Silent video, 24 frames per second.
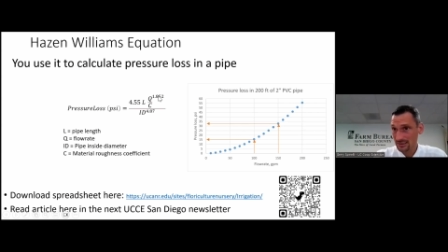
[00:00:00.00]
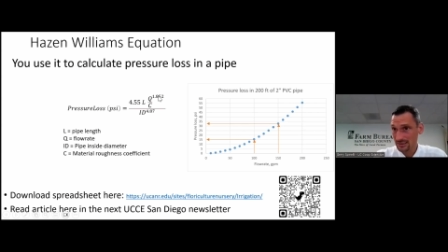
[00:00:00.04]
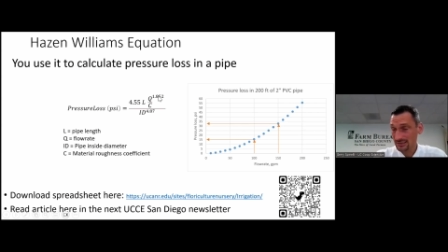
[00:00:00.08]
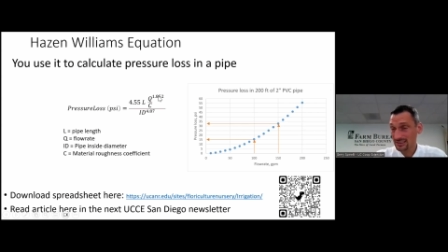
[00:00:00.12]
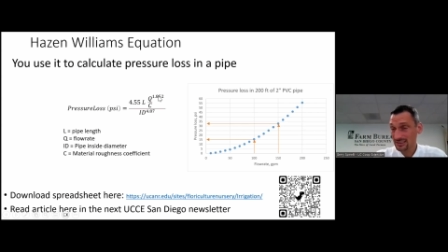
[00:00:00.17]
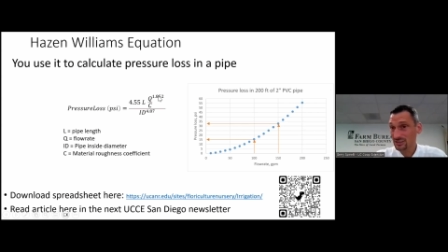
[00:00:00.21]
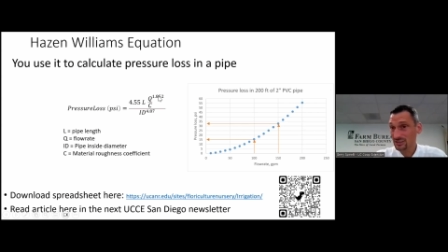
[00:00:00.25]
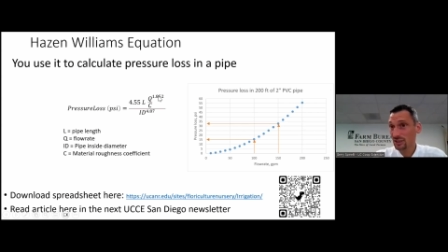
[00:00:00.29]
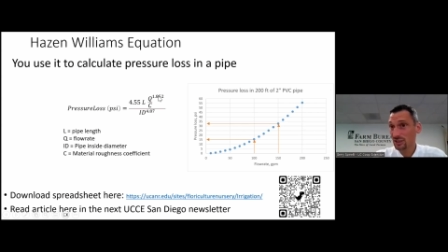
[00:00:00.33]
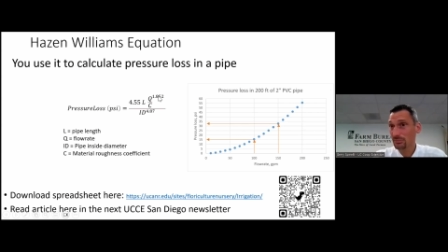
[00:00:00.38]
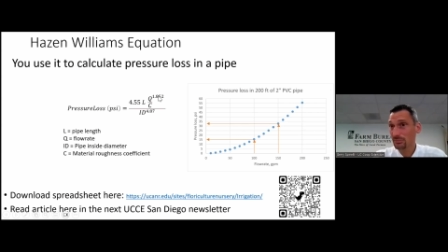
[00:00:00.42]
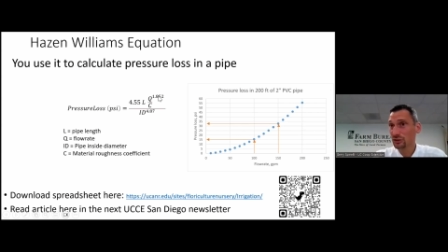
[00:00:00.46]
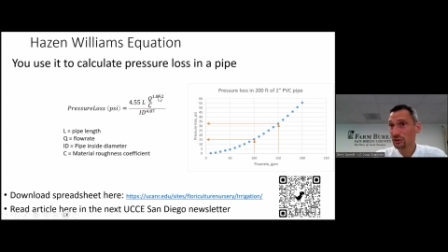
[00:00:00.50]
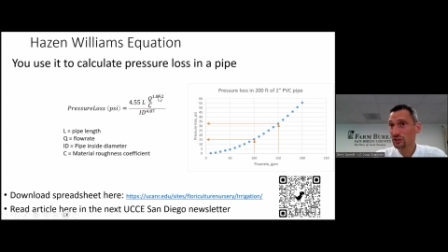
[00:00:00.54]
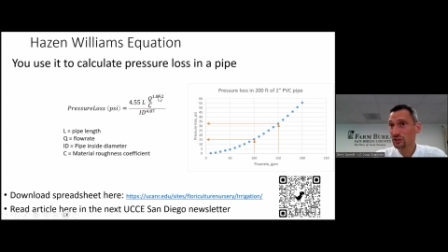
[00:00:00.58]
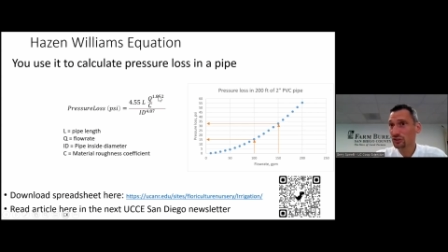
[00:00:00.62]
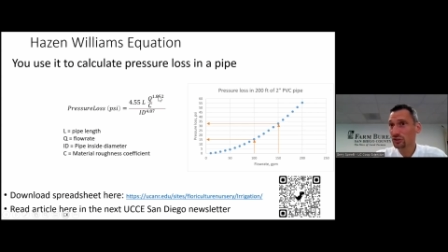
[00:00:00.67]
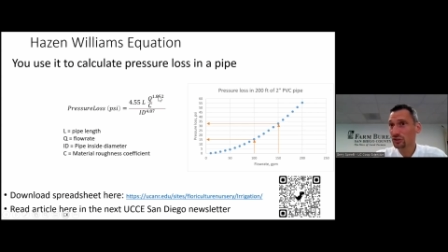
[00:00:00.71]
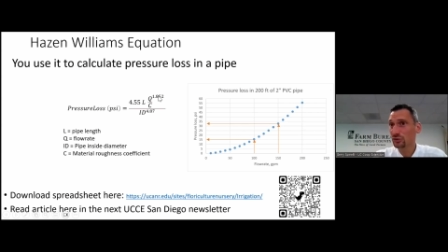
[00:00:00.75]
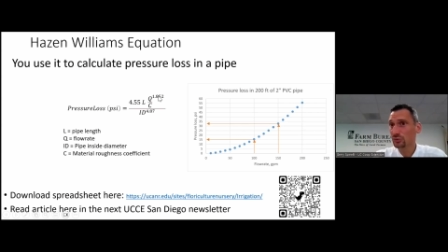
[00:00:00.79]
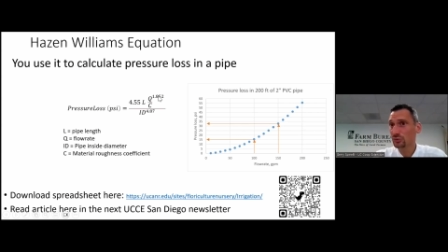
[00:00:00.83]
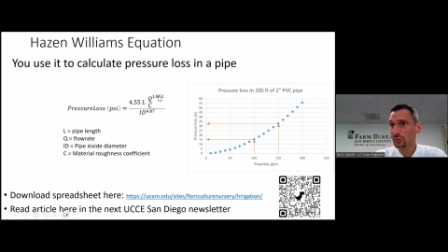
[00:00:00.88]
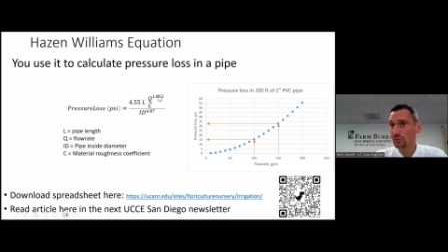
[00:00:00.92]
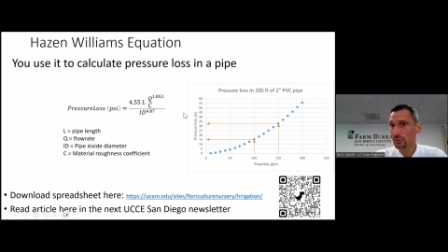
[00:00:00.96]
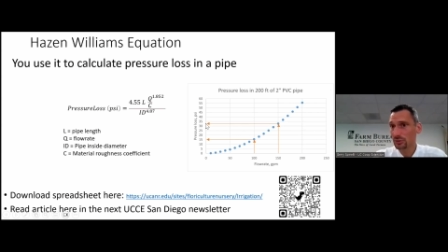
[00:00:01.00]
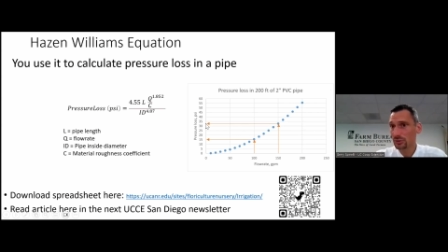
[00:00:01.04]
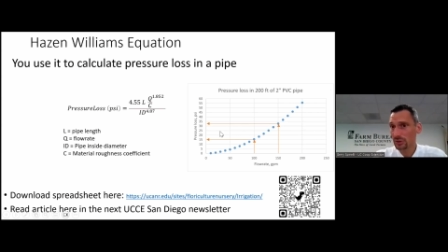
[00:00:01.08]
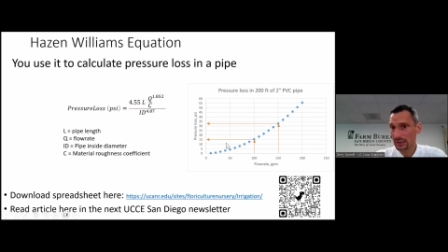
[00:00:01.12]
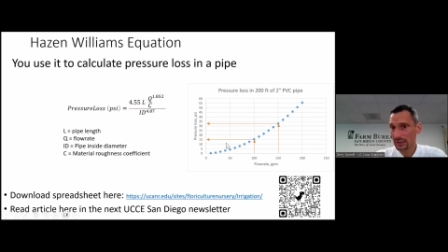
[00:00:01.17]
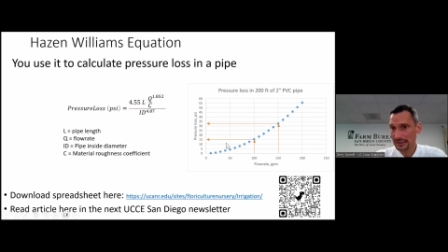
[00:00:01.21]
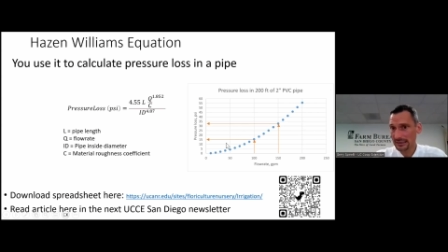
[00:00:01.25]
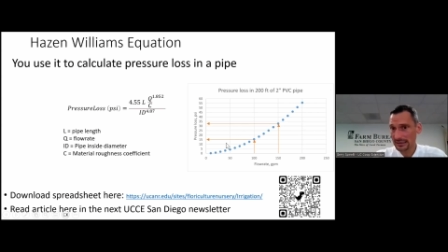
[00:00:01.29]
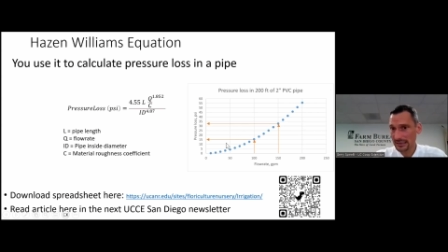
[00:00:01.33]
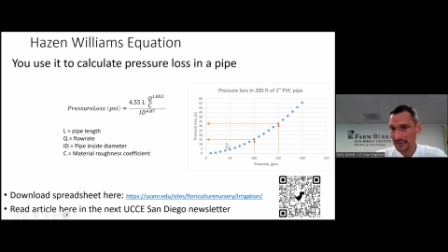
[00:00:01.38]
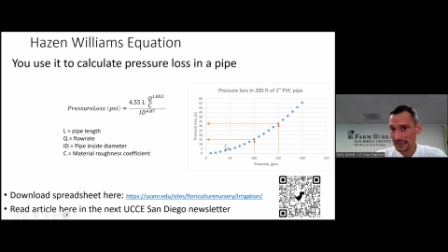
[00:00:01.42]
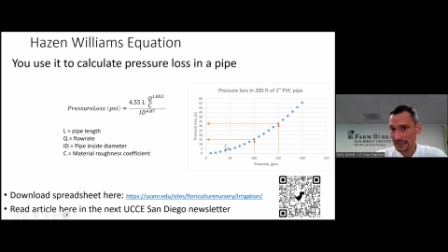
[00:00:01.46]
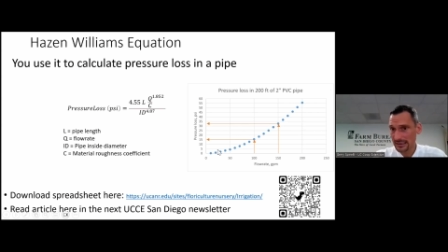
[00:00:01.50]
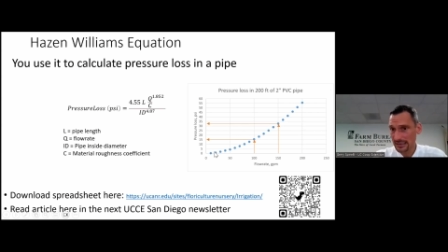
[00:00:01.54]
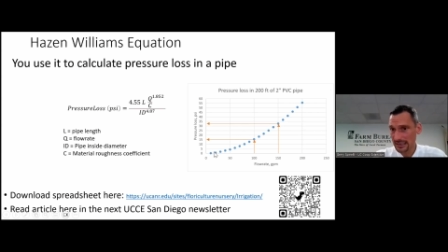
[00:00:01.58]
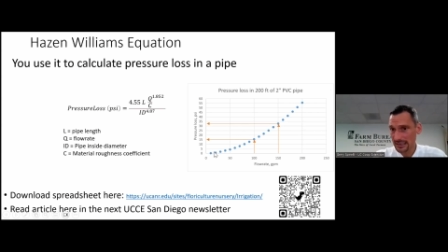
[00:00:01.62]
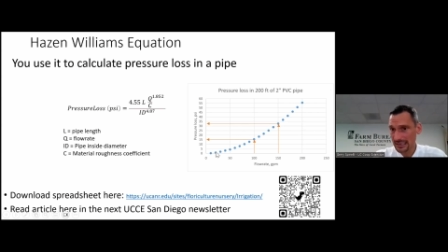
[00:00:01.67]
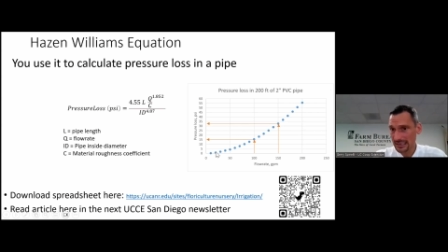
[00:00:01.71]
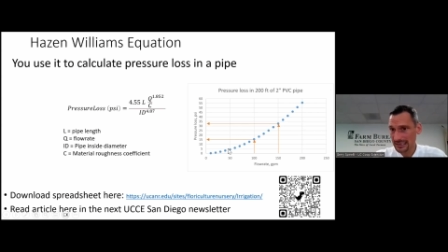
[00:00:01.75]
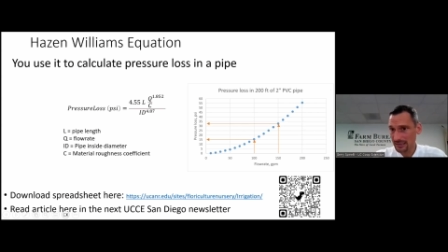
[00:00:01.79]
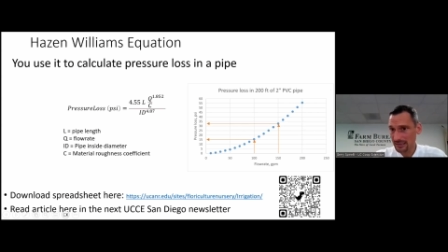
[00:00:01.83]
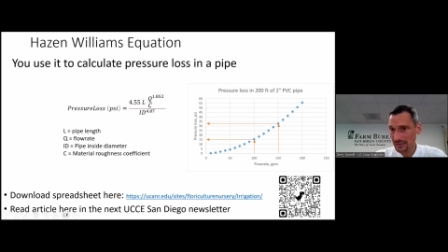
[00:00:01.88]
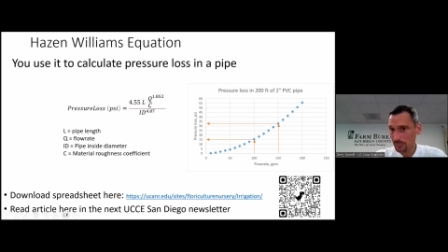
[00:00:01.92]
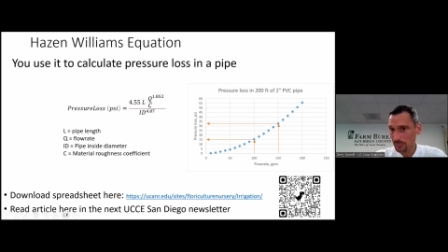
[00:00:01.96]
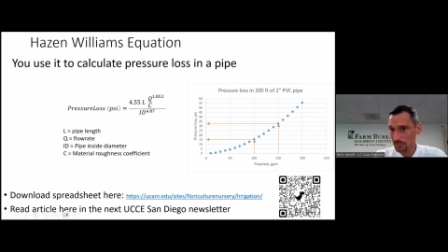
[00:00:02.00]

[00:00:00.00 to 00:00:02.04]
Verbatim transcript: that is almost two, and I and I